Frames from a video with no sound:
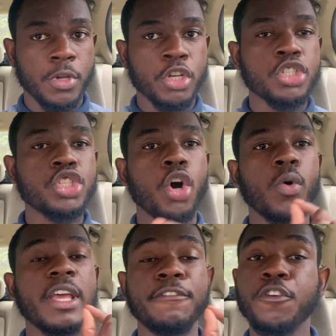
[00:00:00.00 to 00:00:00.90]
So
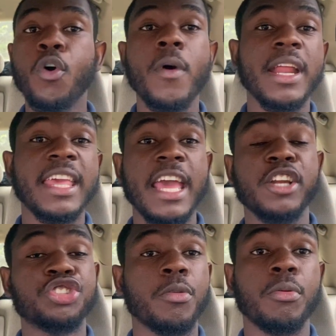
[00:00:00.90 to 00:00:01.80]
if you don't want to get in
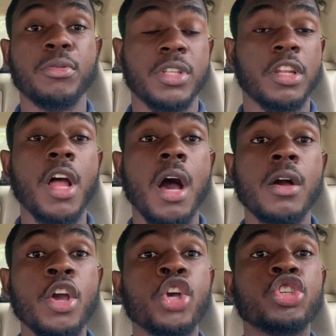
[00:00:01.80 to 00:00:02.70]
trouble with the law,
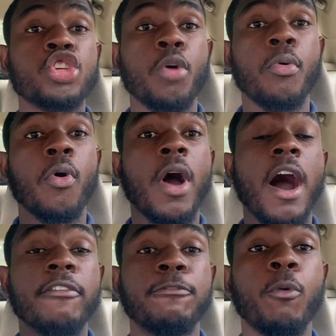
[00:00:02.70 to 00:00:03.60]
so
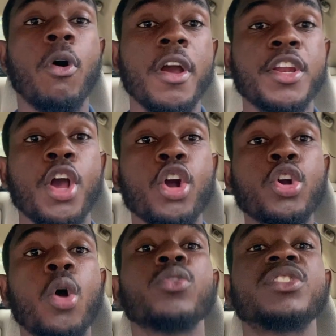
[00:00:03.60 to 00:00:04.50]
avoid
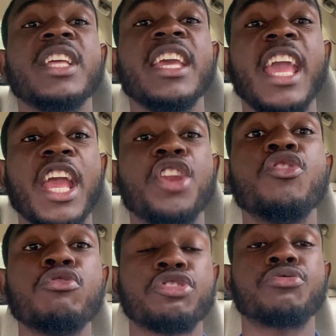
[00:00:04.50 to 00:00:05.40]
coasting in
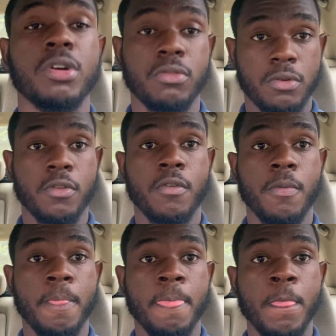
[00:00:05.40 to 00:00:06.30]
neutral.
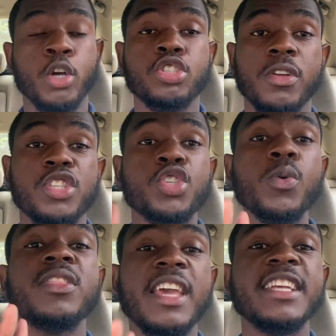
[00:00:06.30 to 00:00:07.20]
So the 2
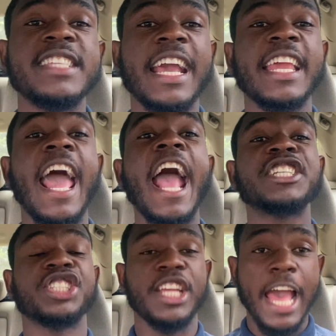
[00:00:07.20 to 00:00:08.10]
things that can
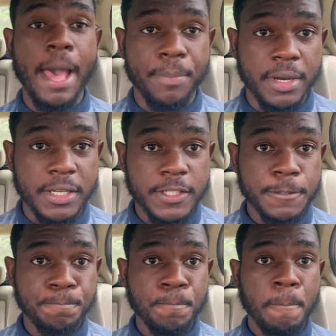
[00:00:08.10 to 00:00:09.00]
actually happen is,
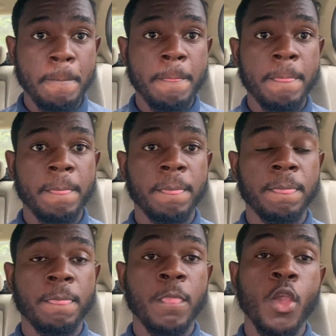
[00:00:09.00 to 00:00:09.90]

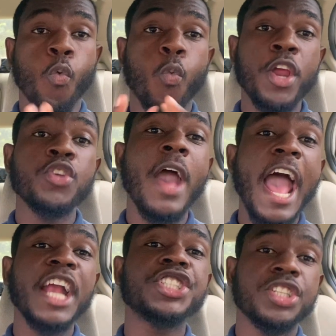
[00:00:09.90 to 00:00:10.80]
when you're
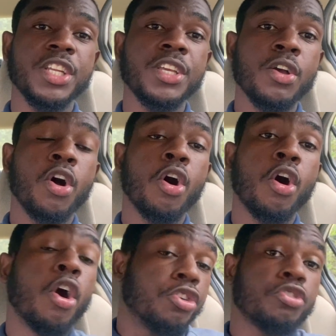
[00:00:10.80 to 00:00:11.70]
actually
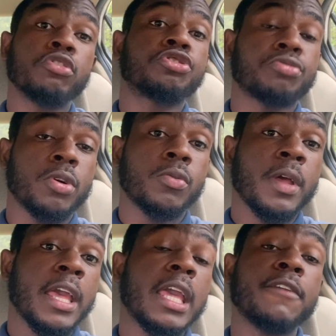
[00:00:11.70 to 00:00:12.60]
on neutral,
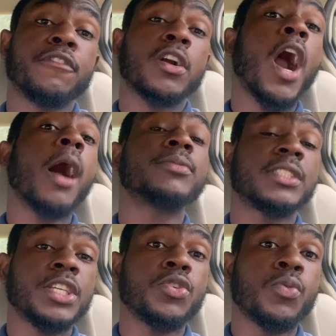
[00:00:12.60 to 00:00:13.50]
if a cop
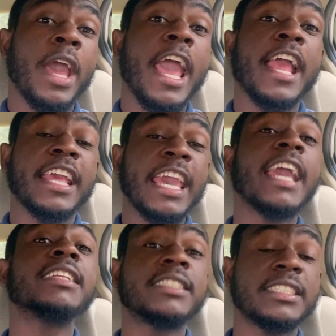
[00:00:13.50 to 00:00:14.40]
see you and
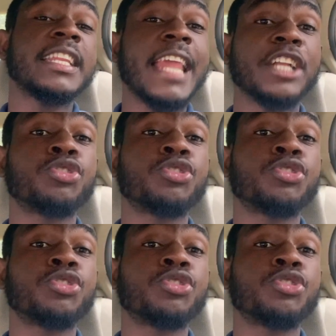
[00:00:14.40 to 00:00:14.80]
can see that